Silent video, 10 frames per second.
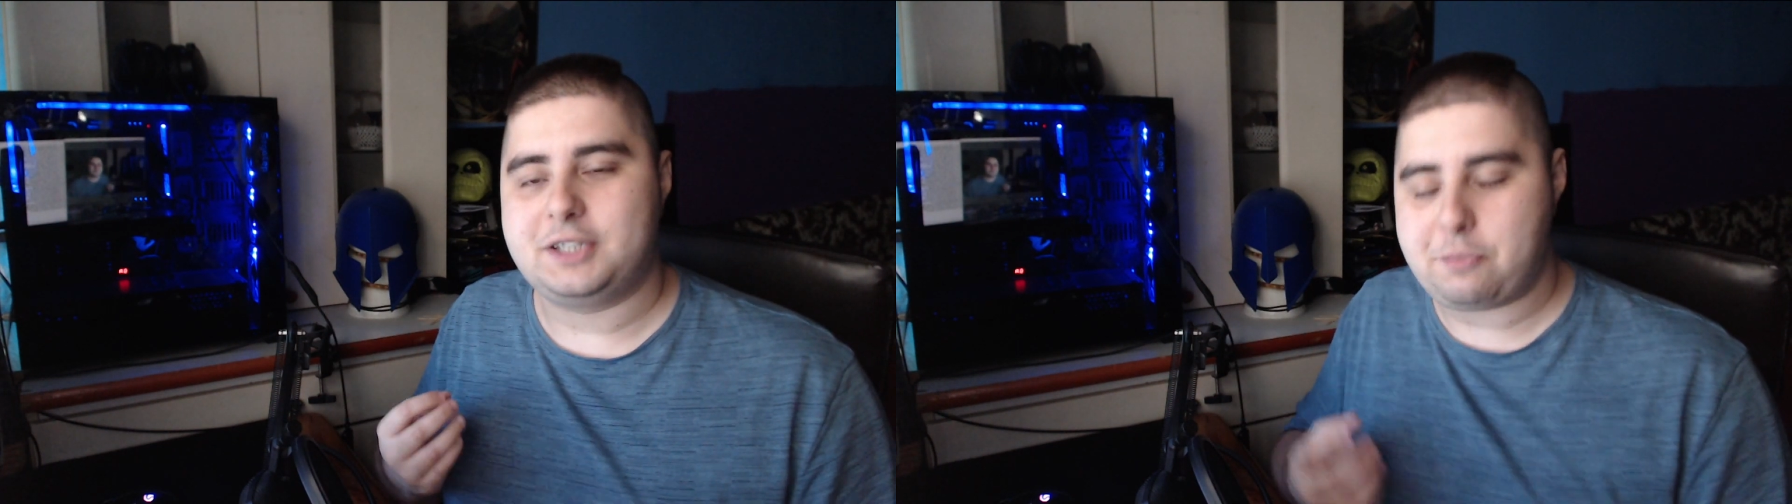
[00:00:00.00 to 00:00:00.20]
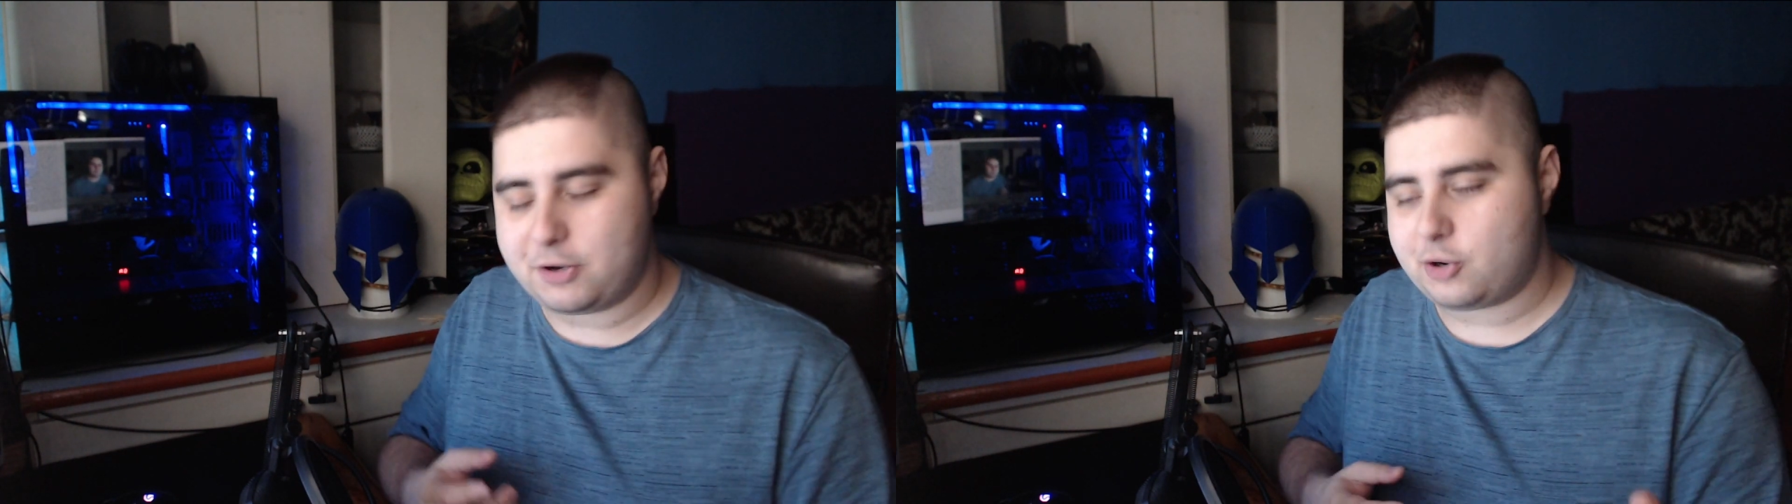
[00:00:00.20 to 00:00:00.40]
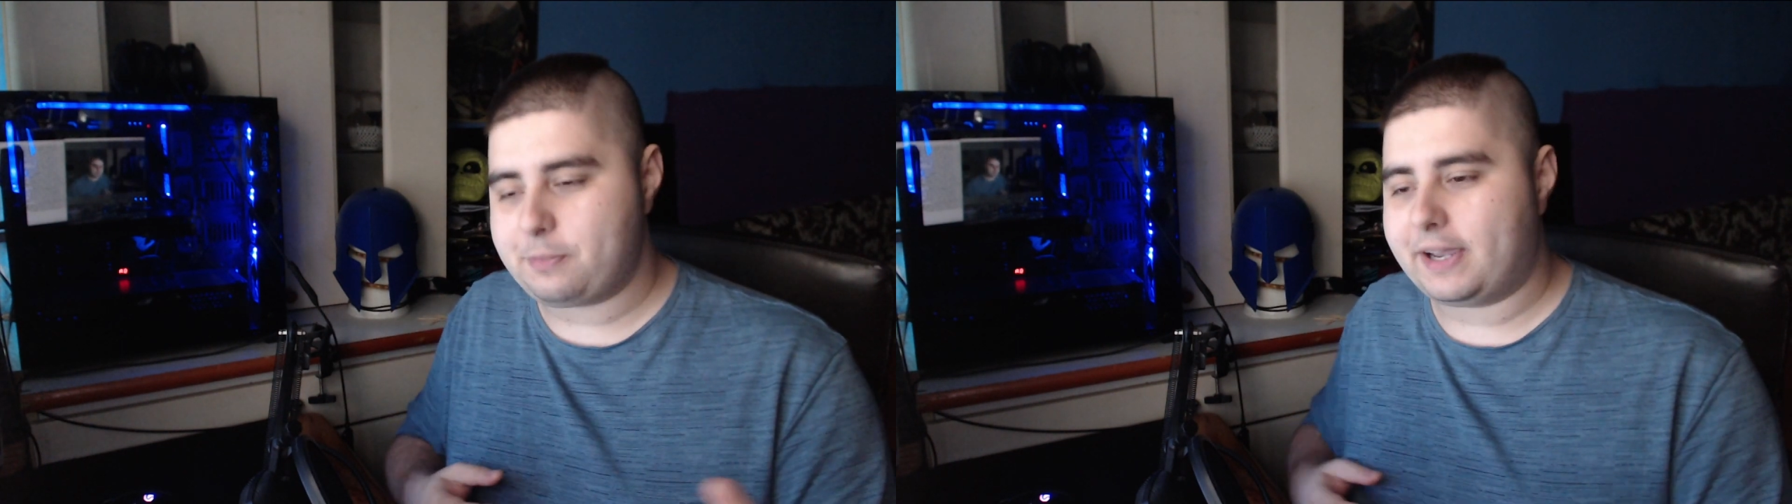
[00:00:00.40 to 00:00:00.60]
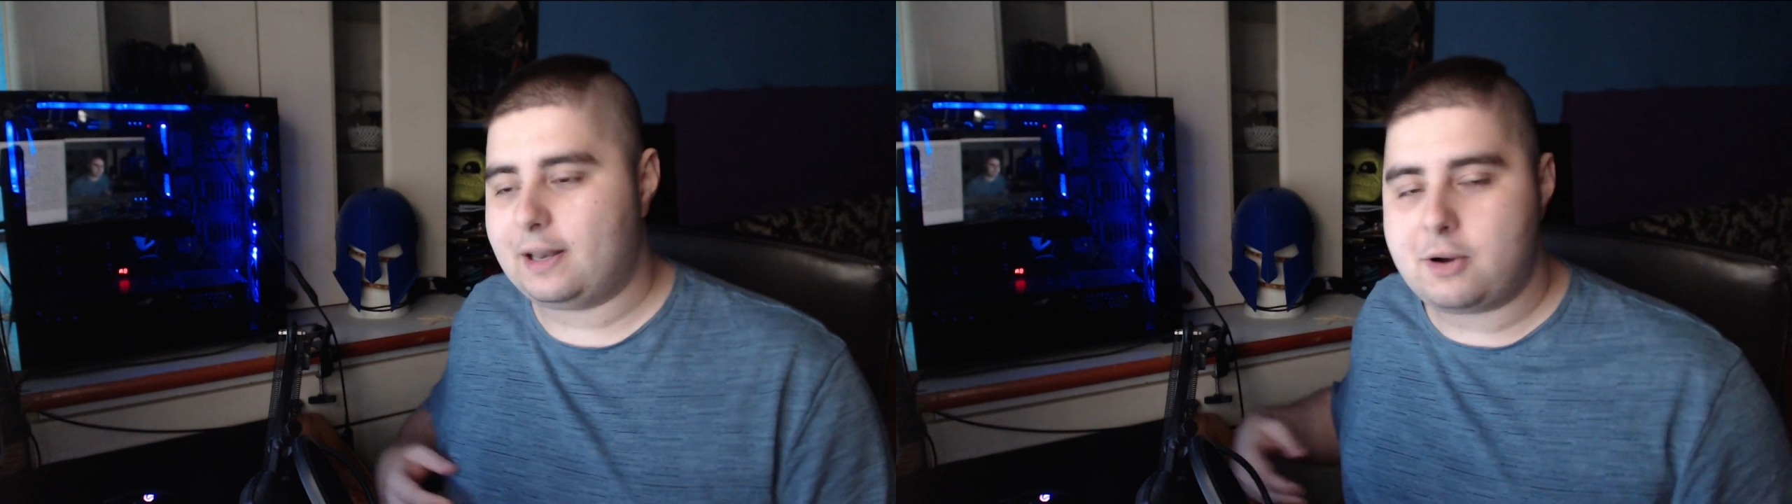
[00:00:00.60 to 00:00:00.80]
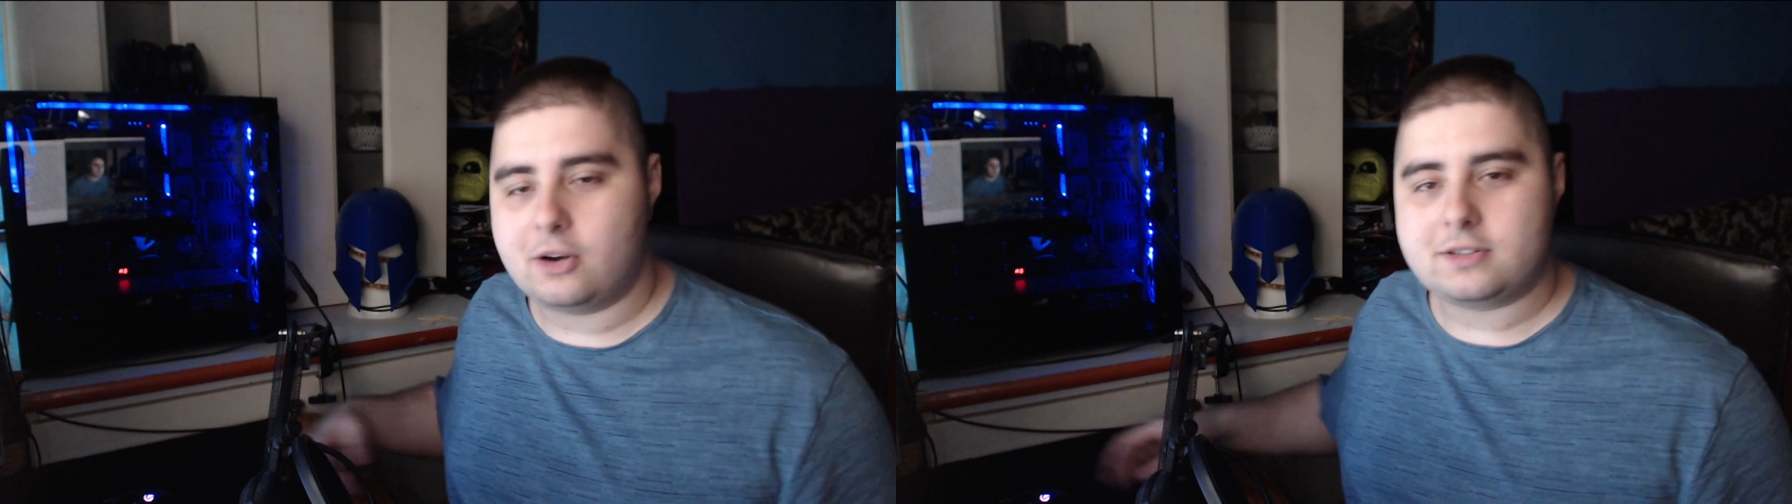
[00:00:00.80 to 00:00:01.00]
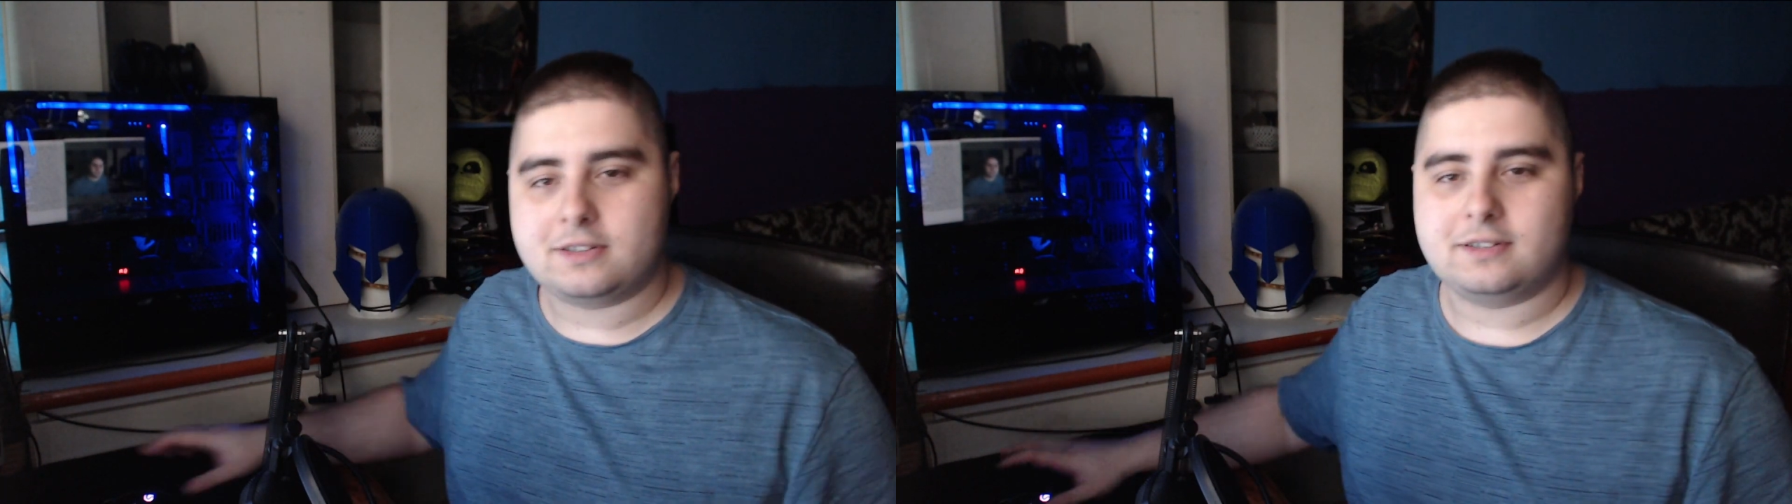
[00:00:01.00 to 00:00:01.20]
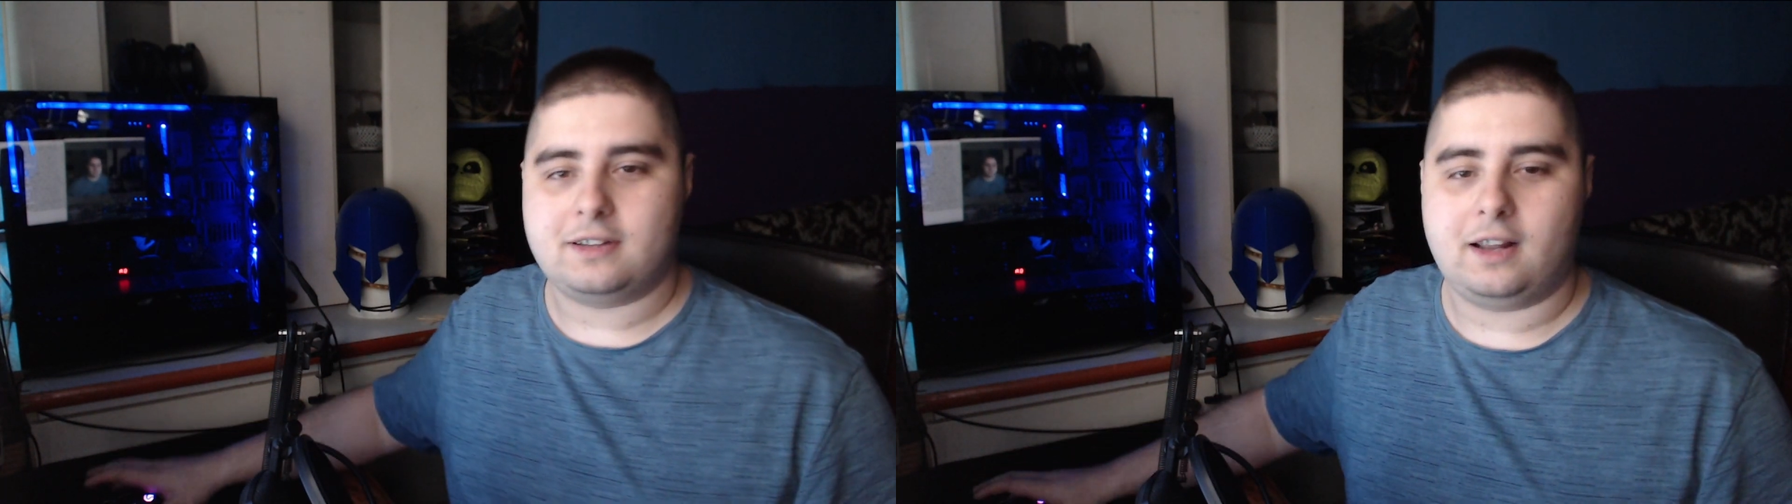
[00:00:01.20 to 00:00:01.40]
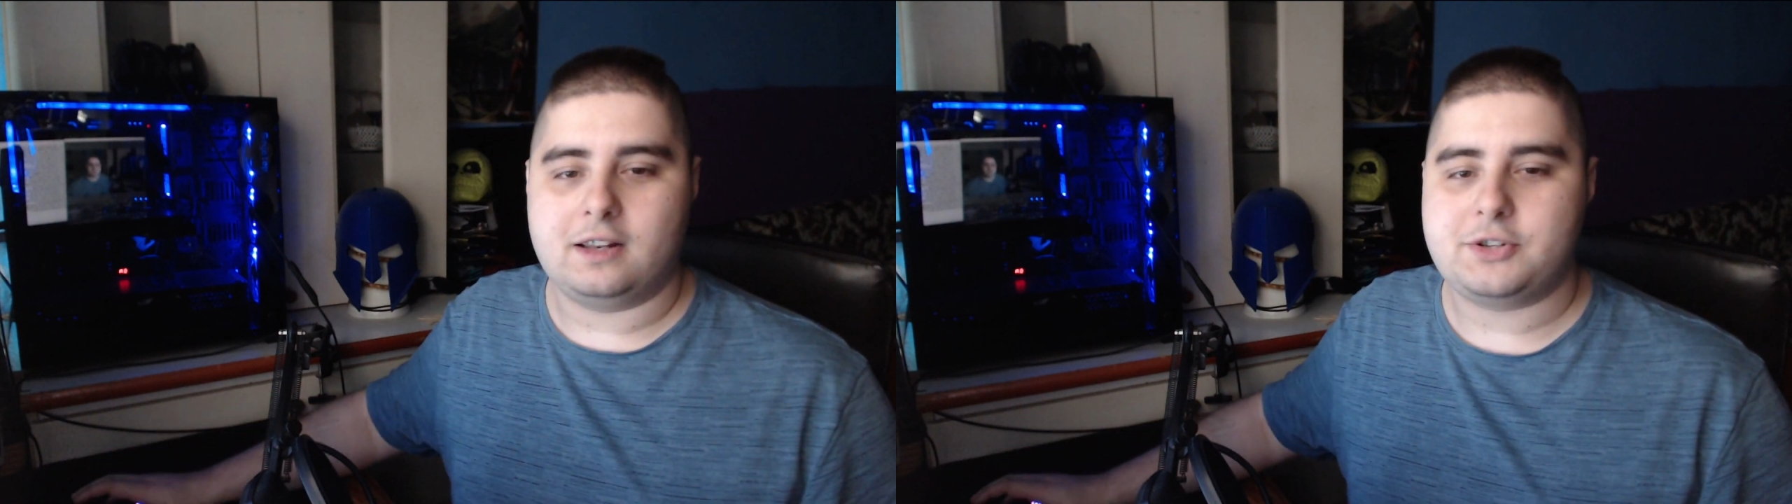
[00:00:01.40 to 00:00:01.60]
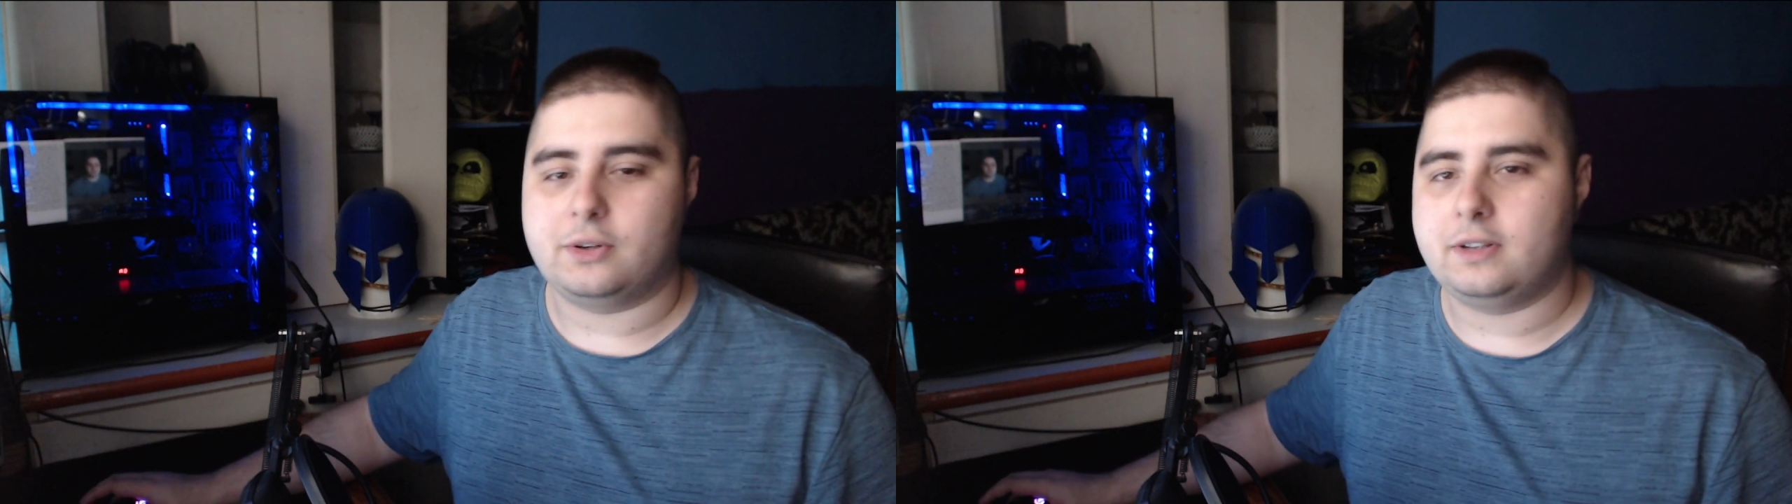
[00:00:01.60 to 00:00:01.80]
Keep enjoying Megalo Box. I'll see you